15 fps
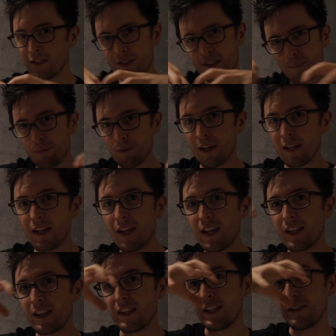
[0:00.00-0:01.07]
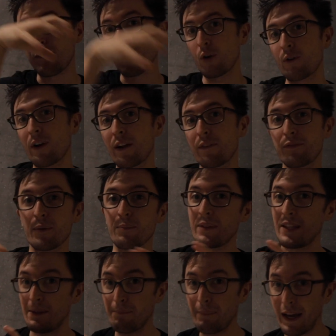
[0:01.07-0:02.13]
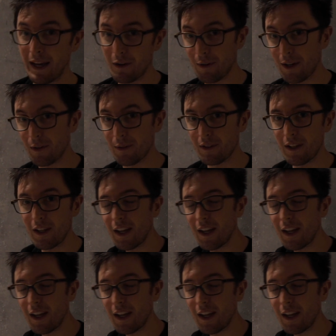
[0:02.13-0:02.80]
to separate the foreground from the background.